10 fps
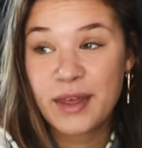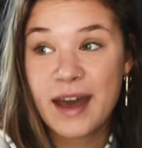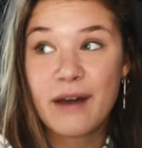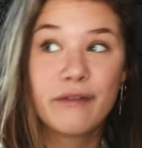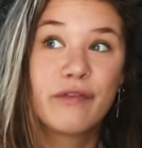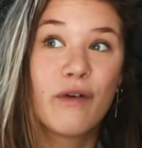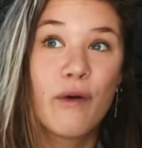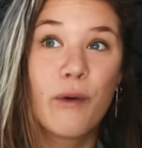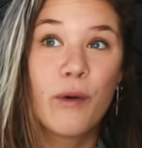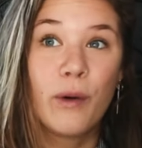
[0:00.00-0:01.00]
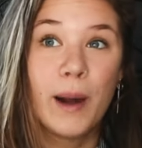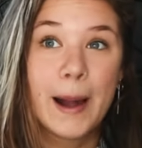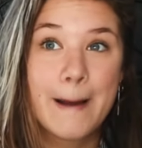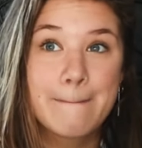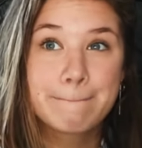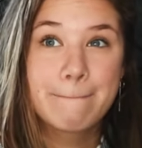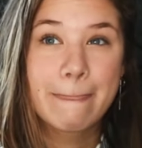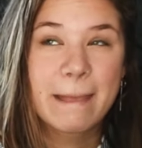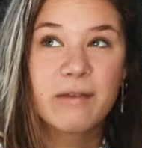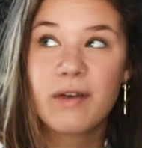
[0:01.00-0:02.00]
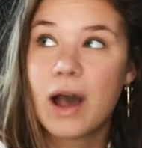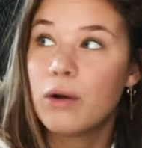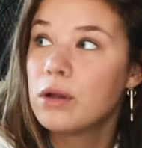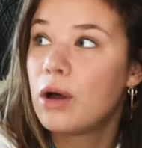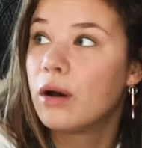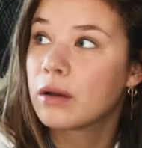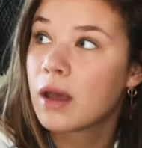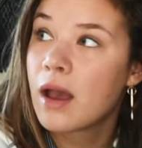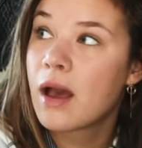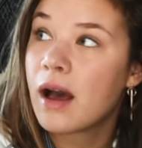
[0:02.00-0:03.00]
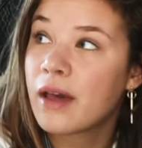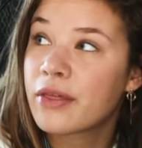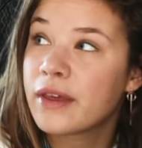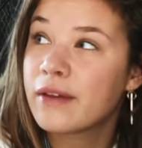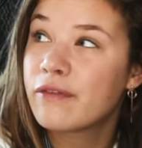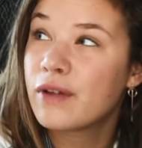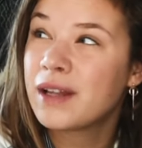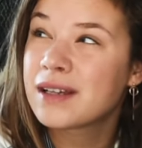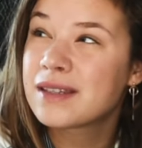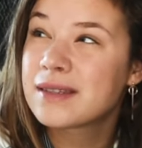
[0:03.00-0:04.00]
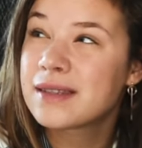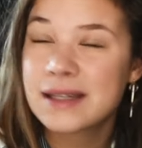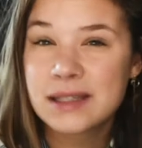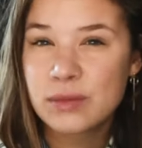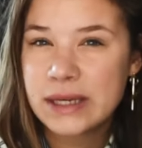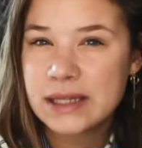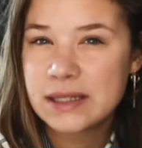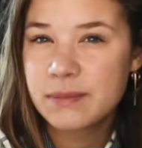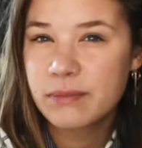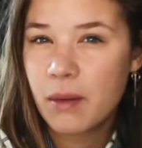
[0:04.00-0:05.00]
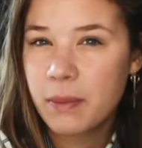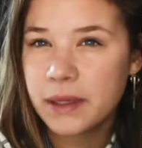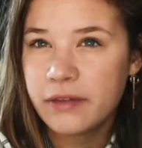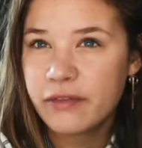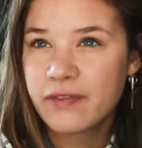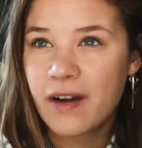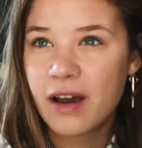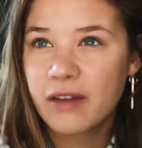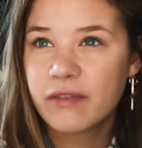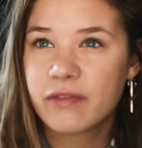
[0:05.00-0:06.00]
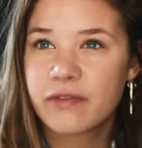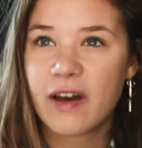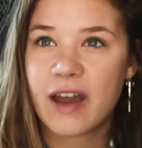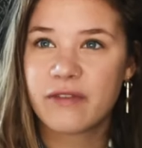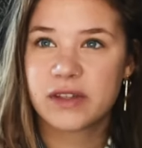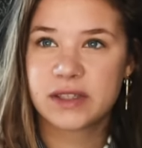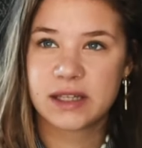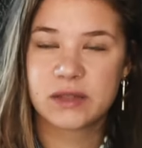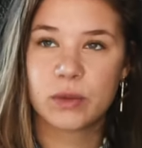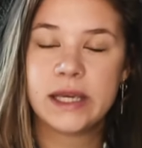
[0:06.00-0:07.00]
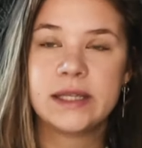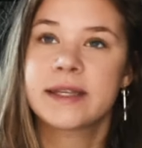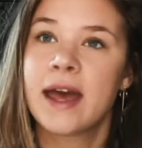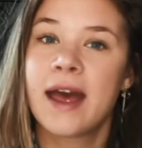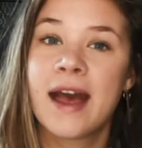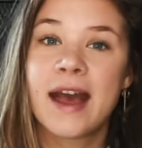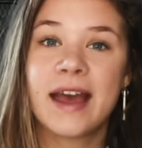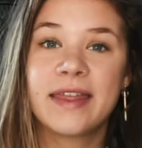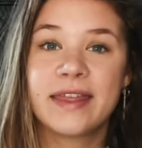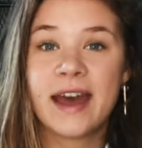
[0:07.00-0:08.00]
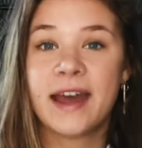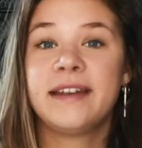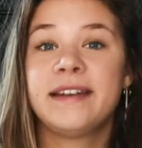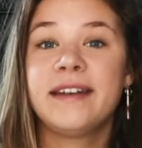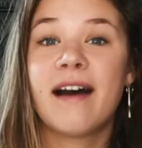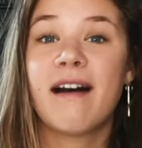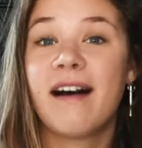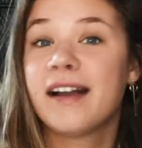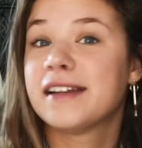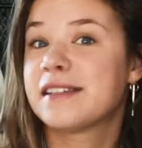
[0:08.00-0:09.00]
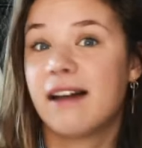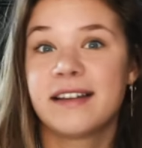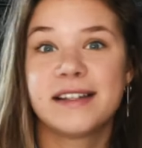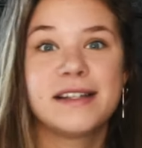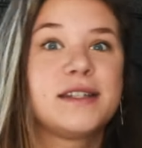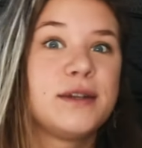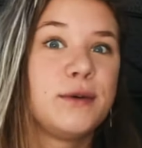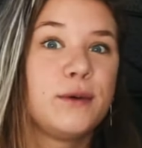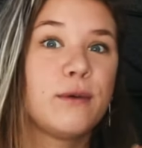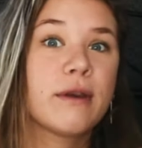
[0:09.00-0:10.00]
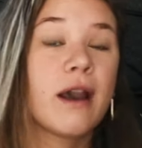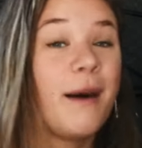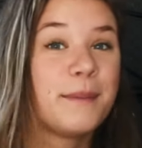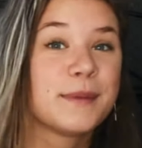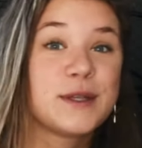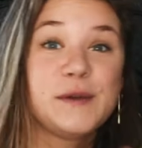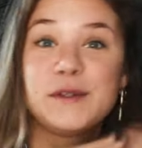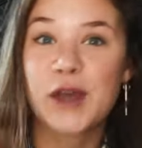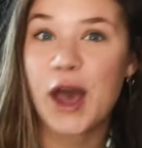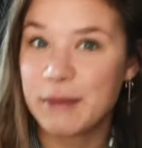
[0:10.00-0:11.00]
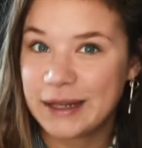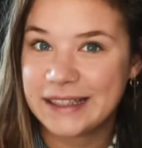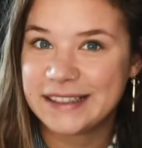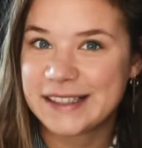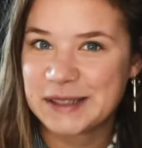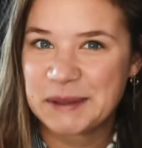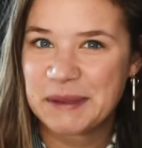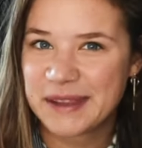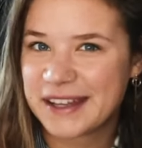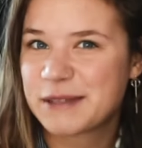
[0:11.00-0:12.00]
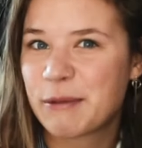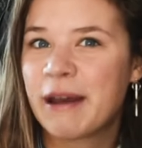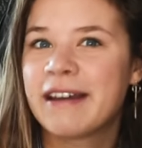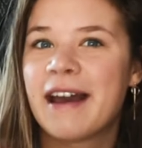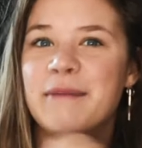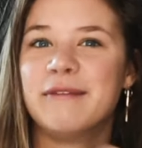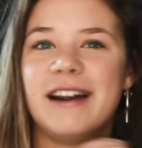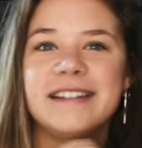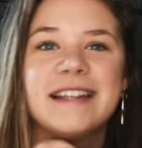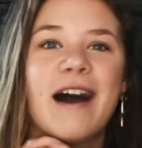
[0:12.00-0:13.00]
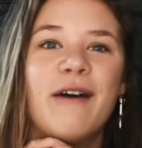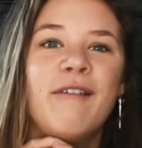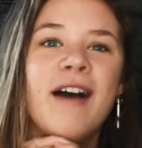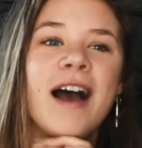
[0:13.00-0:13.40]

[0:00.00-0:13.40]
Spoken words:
that for how long? I think for like 6 weeks, probably five to six weeks. And then I decided to come to Germany. So that's where I am right now.